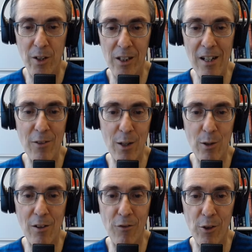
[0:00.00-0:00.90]
the levator
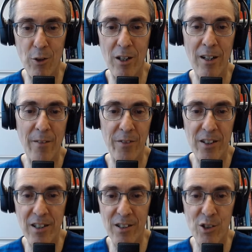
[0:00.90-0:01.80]
in the floor, the
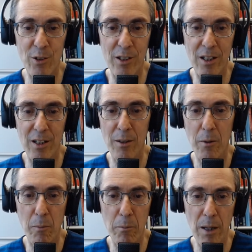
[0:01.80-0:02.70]
tensor in the
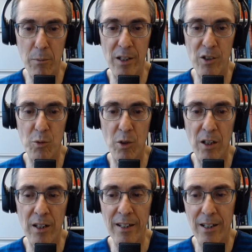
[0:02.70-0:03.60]
membranous wall,